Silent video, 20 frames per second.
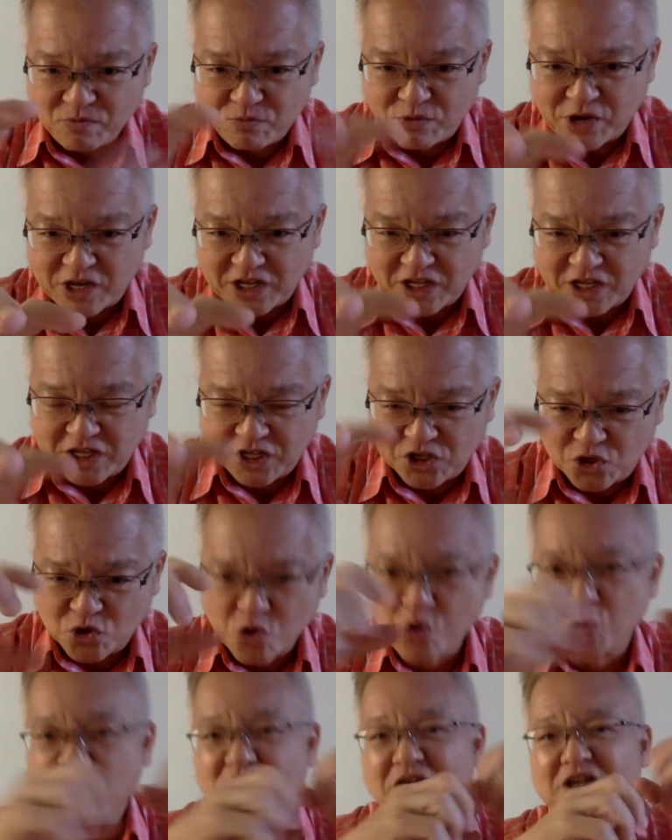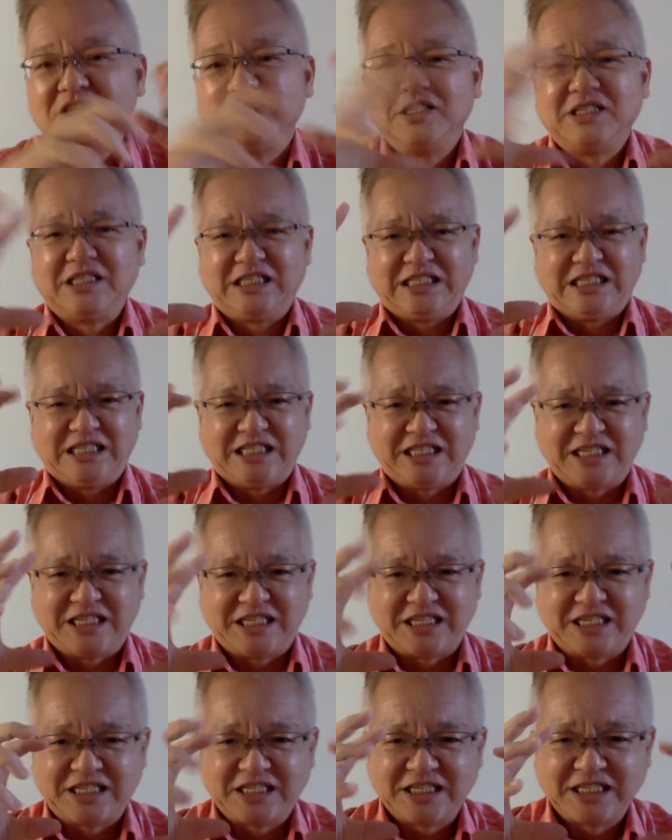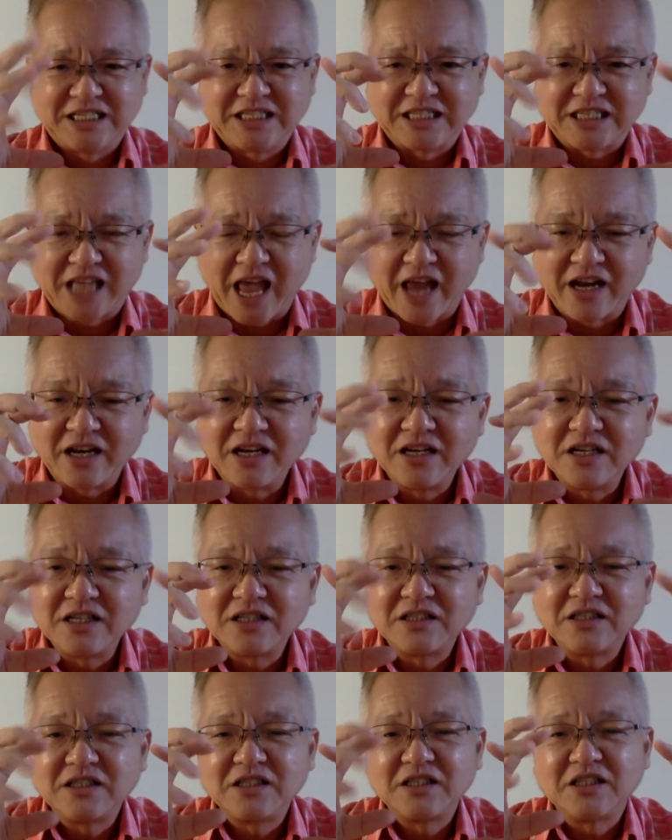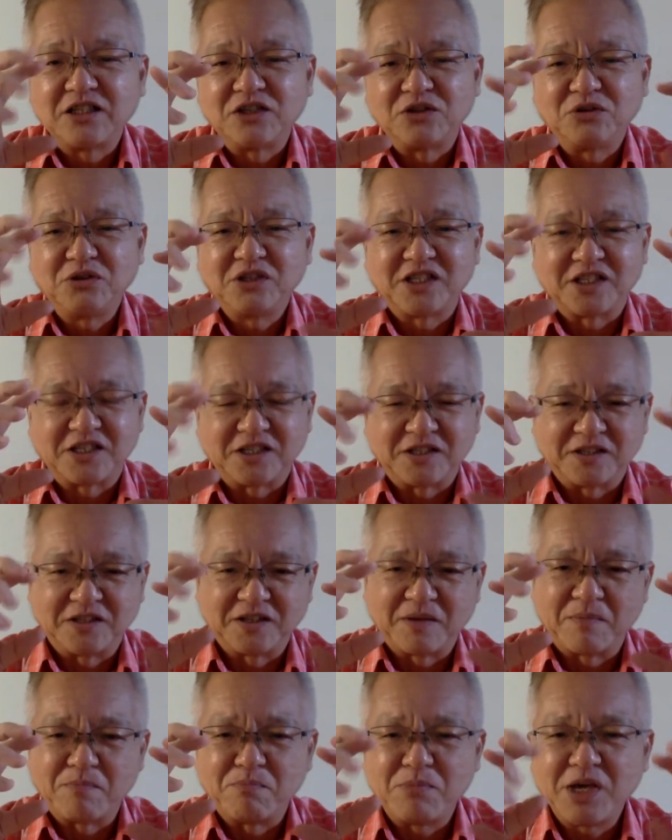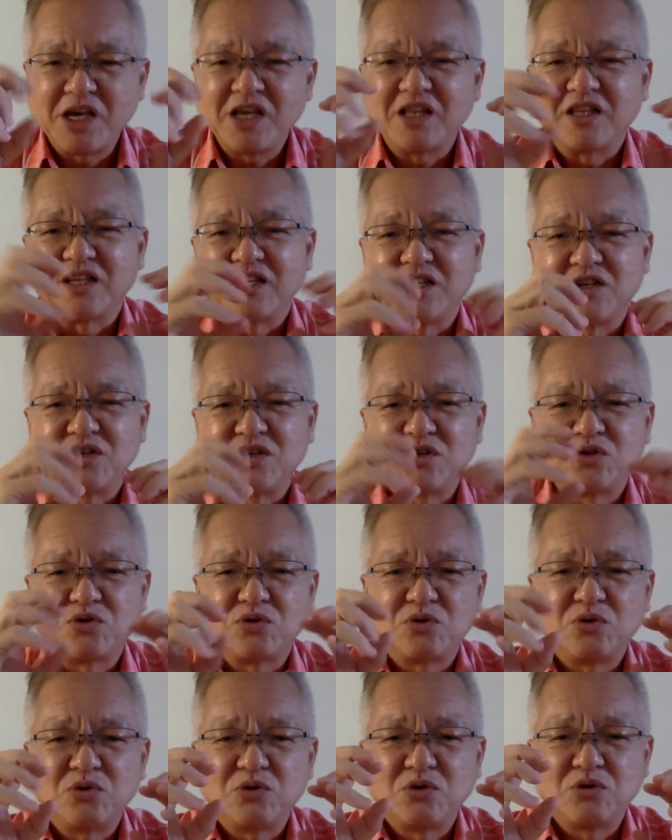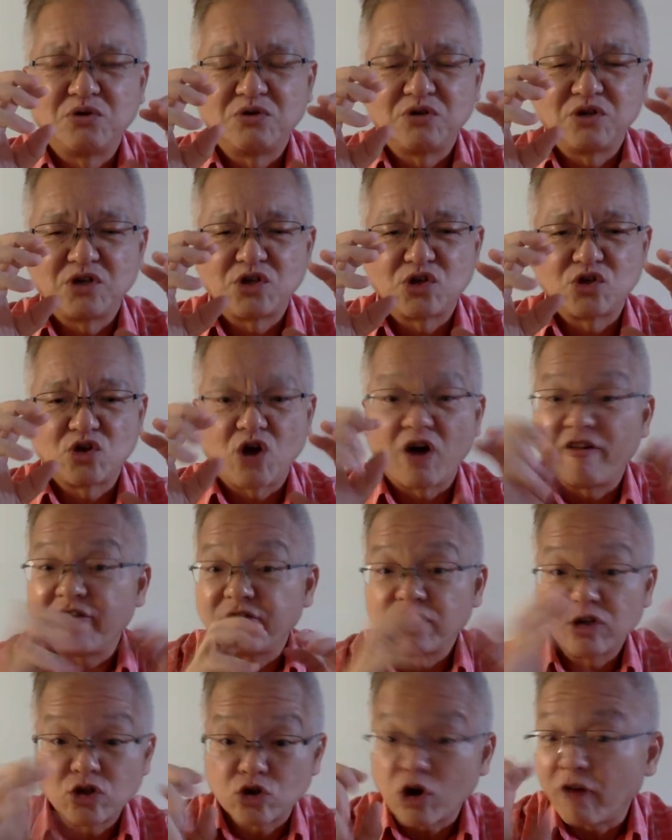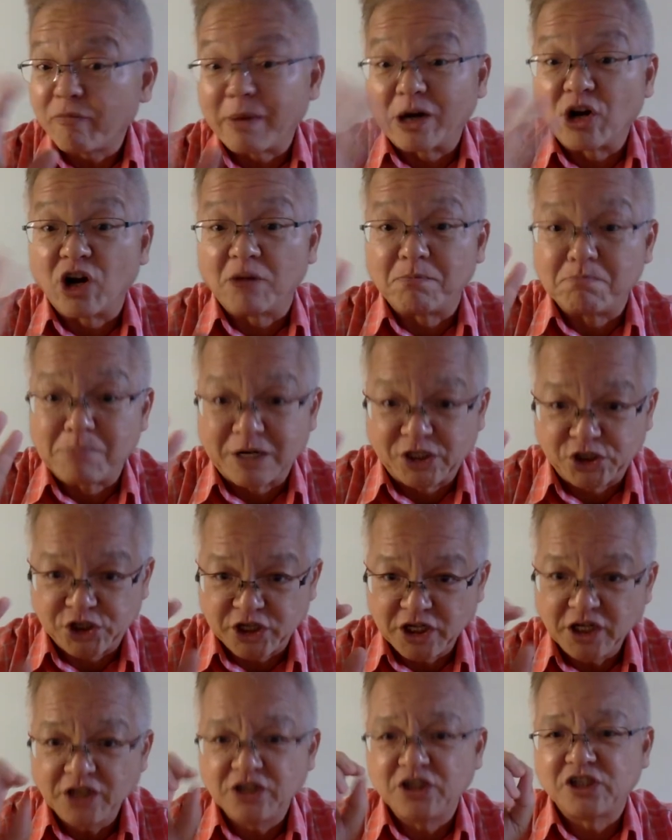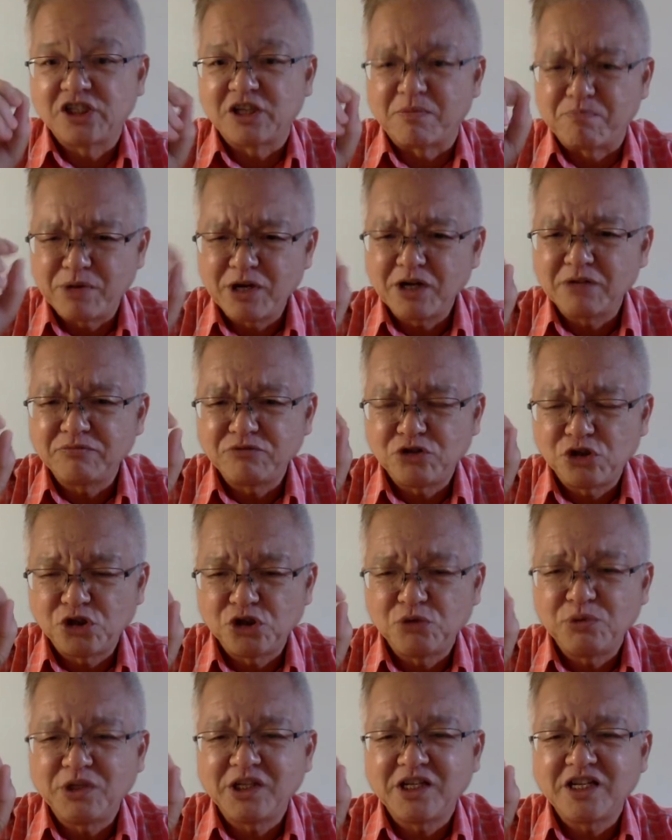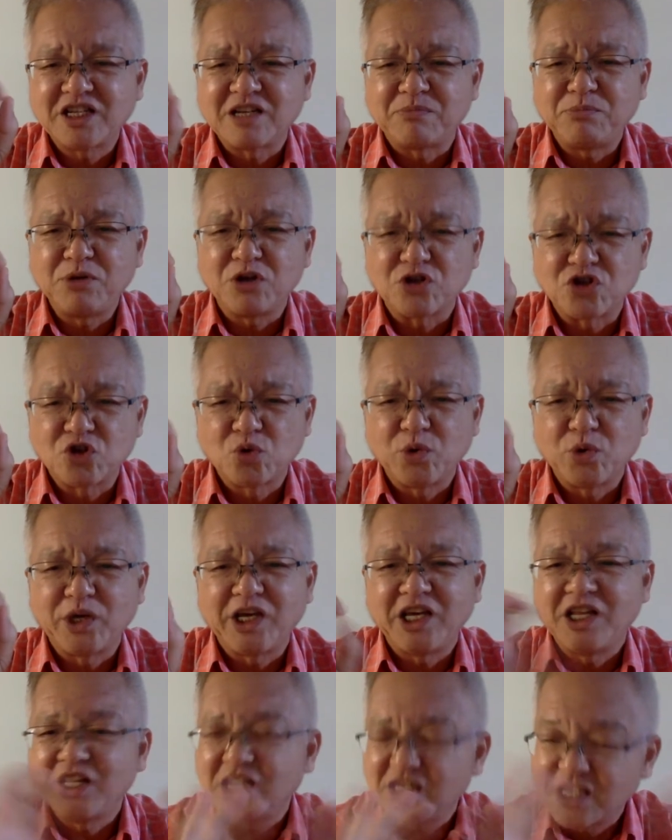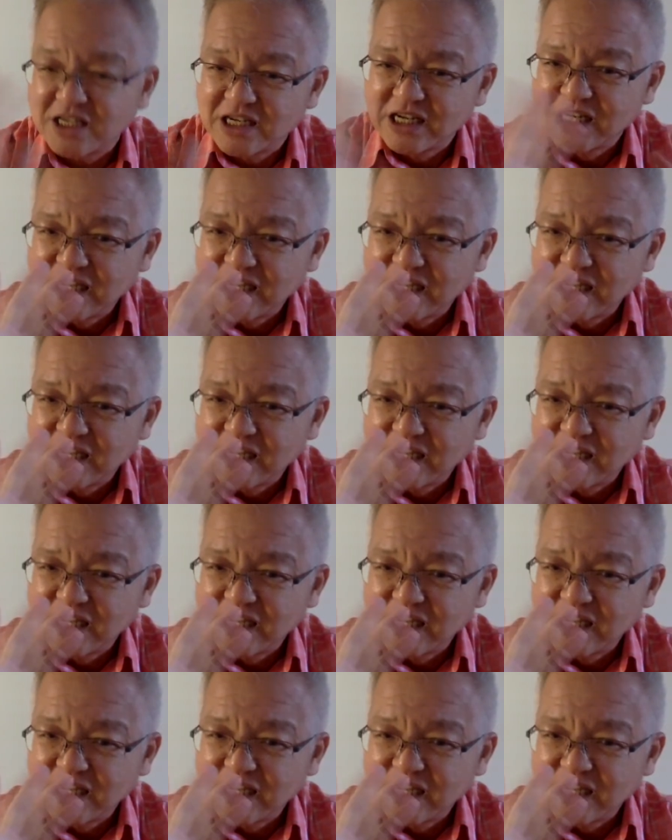when it is cooked, it is tender, you know, the meat is so soft but not mushy. It's a bit of chewiness, a bit of squeakiness,